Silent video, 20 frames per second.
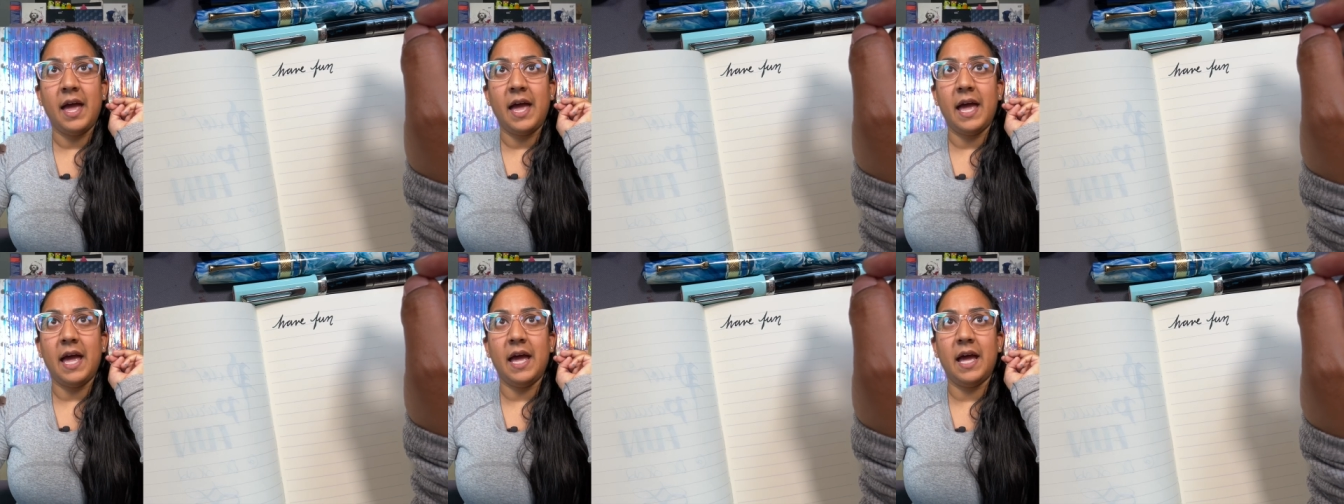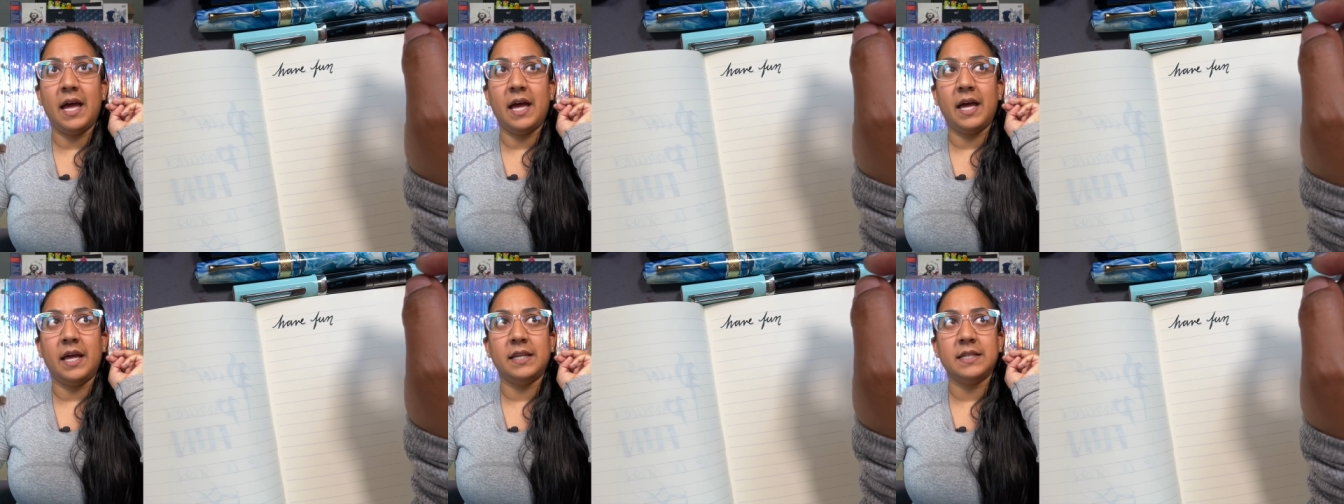
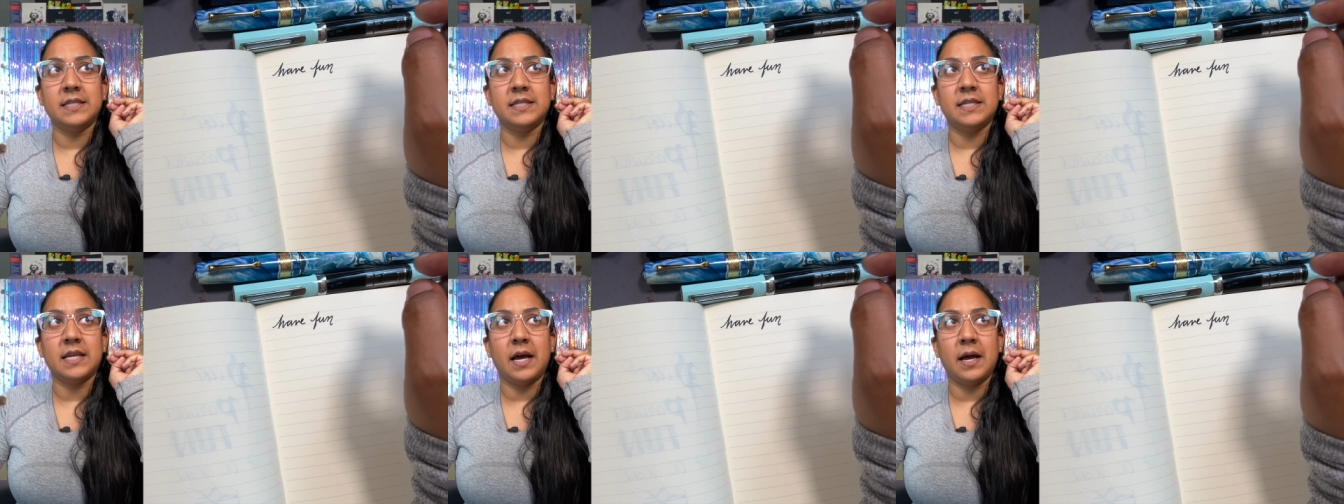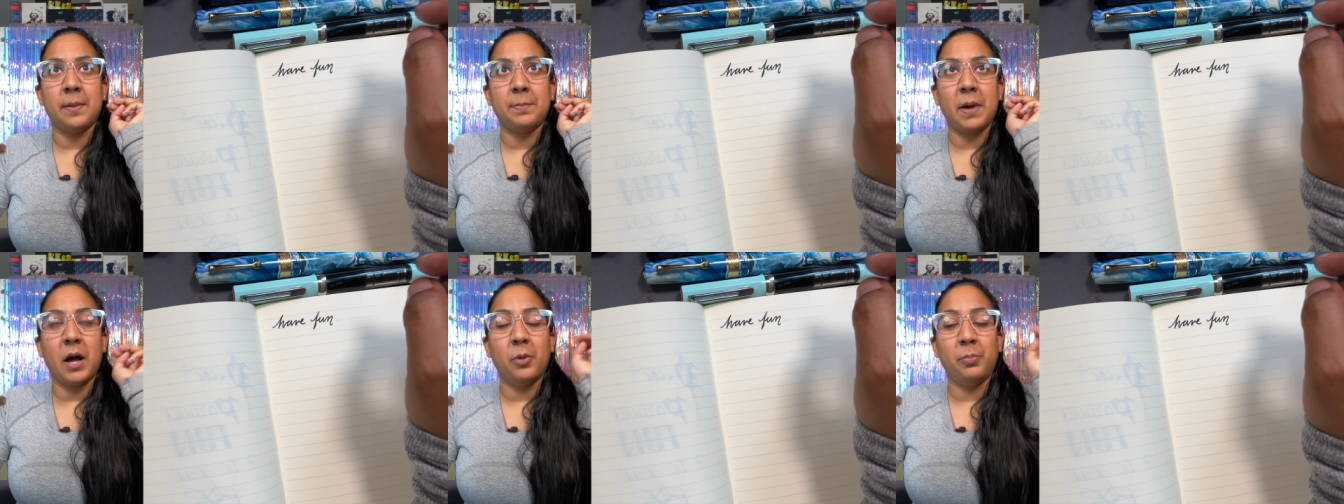and
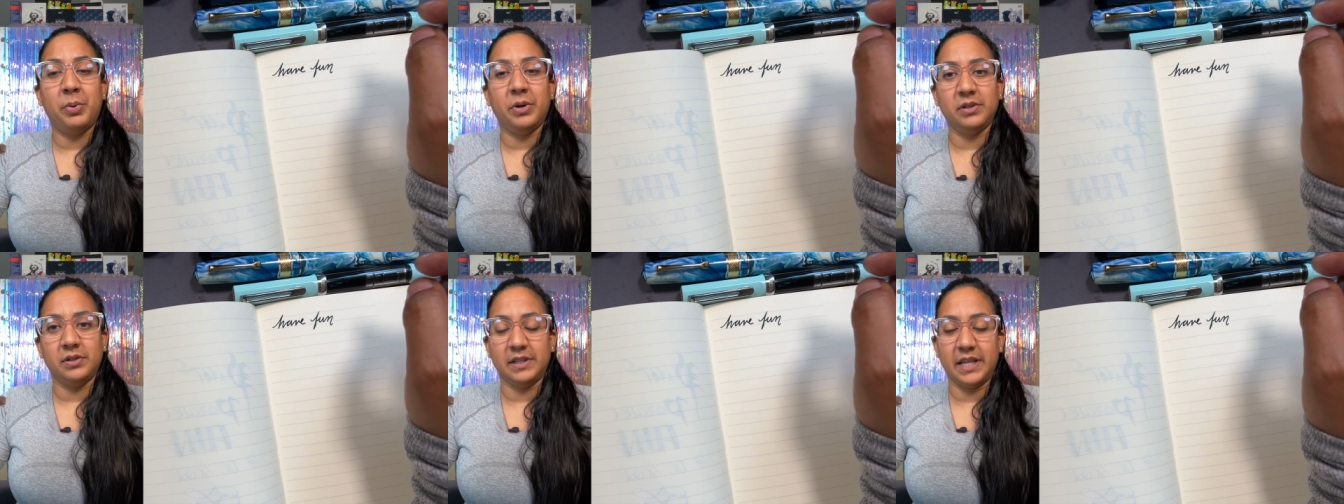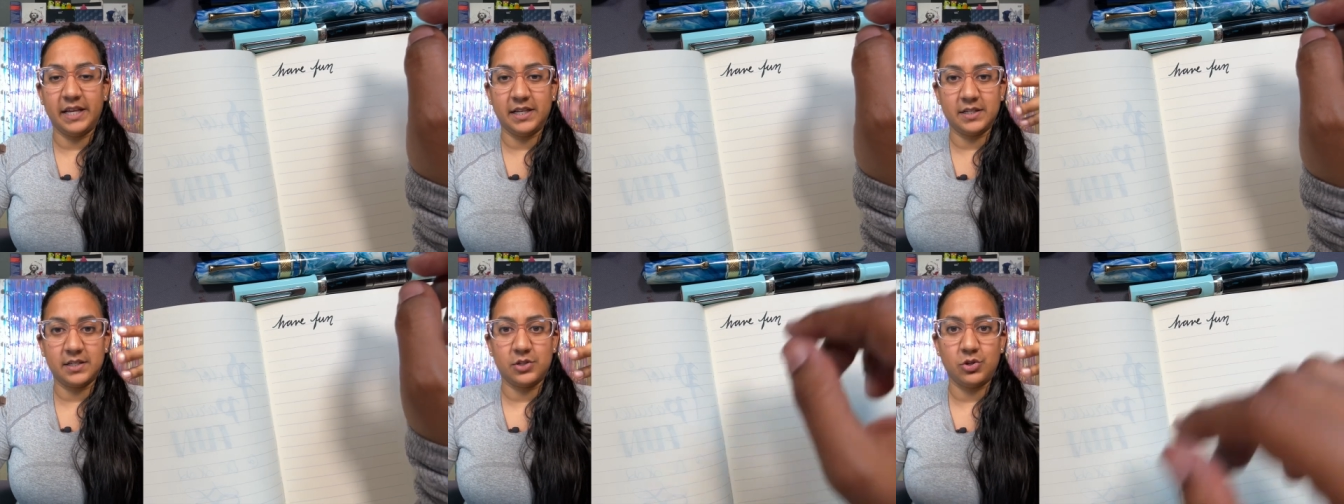I'll put
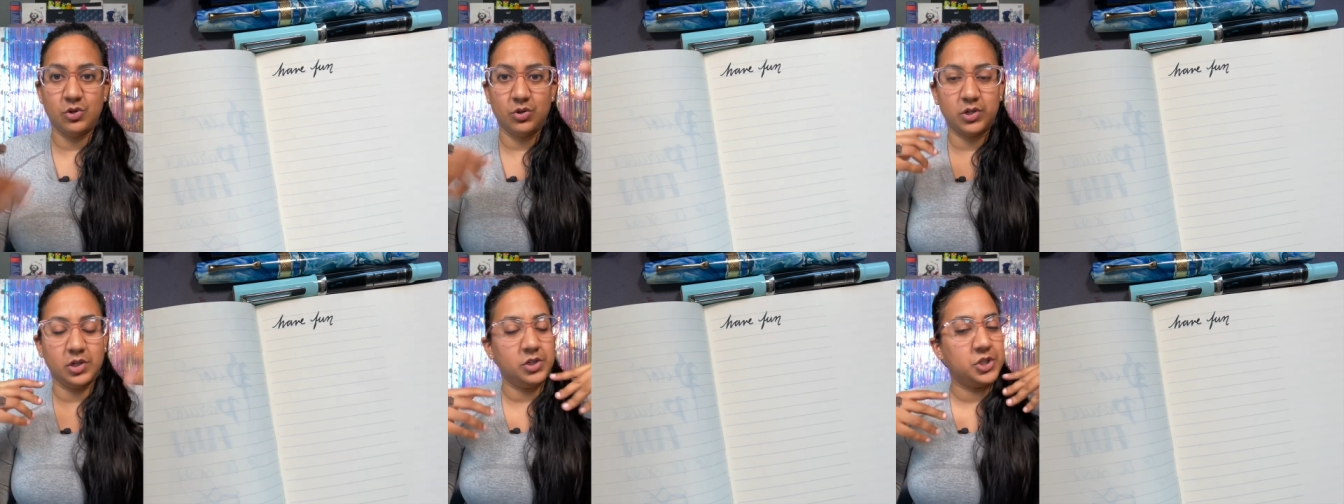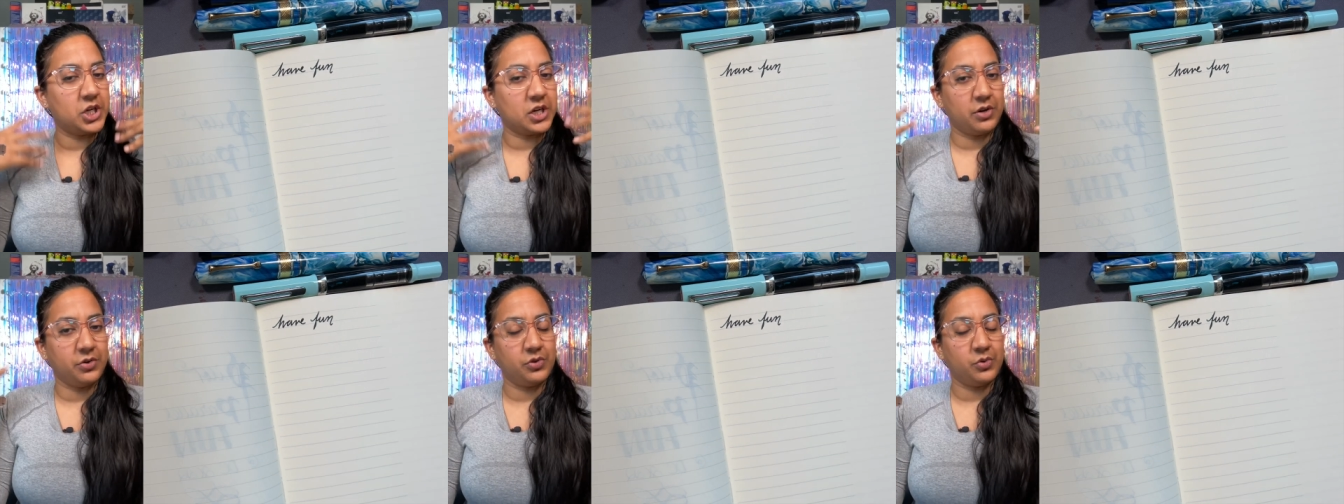links so you can
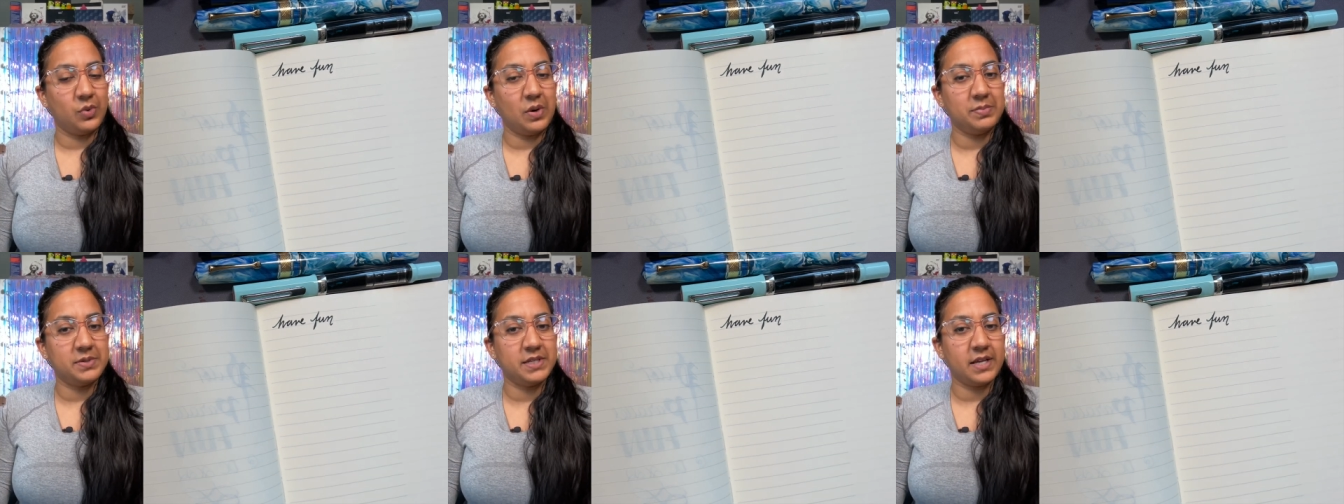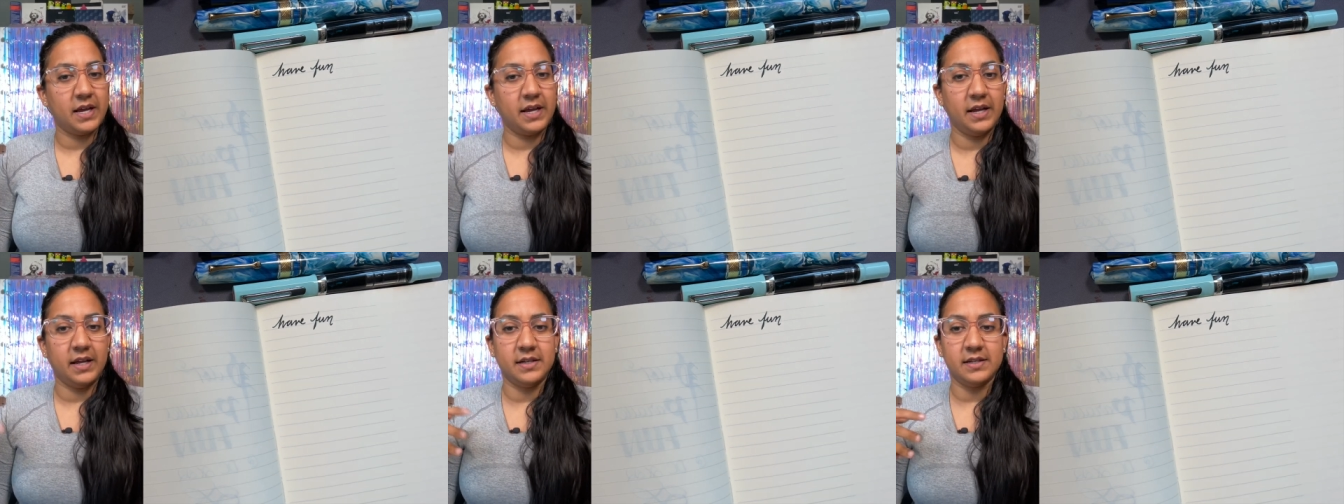check out the
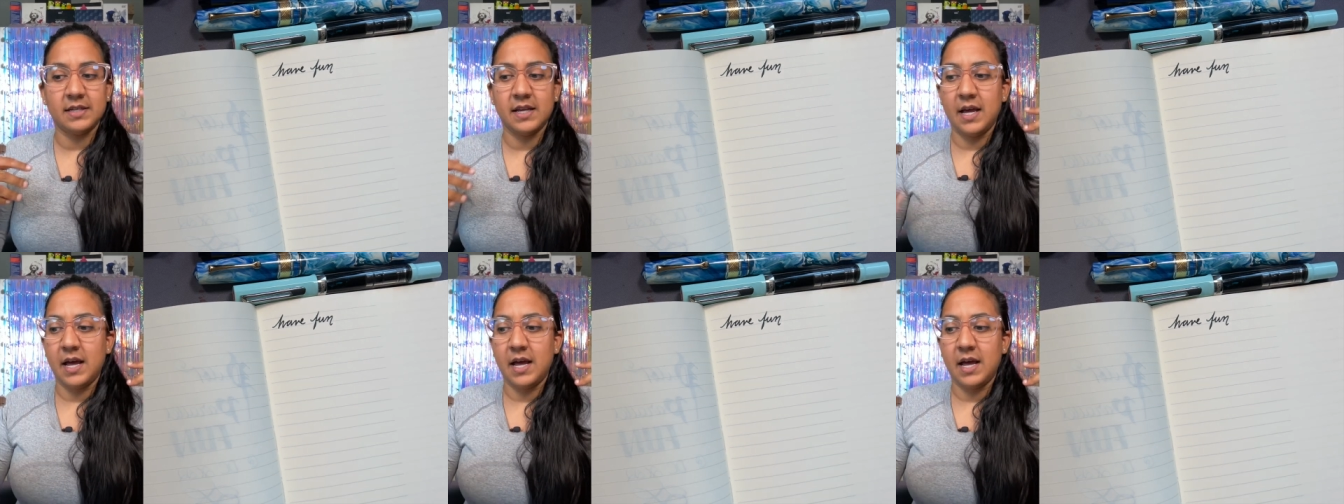website.